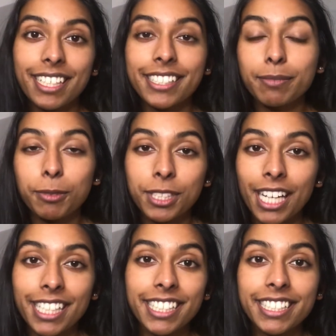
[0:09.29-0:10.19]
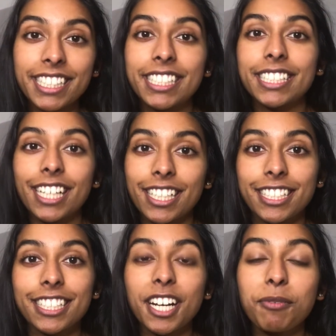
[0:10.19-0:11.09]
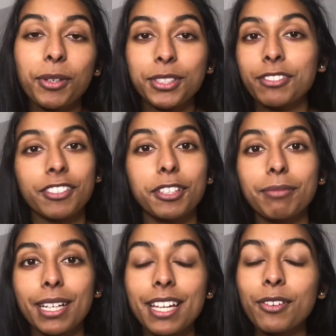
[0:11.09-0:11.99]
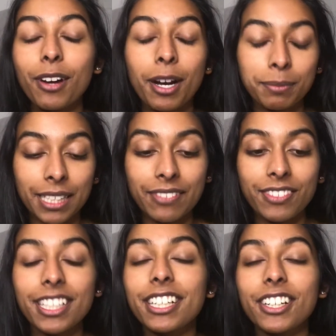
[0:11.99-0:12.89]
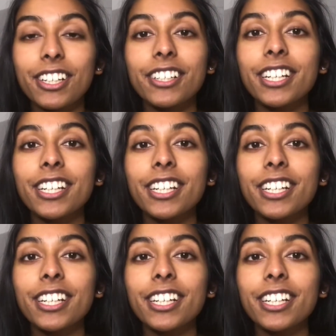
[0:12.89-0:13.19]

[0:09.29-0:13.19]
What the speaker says: and spontaneously decided I want to film a little update video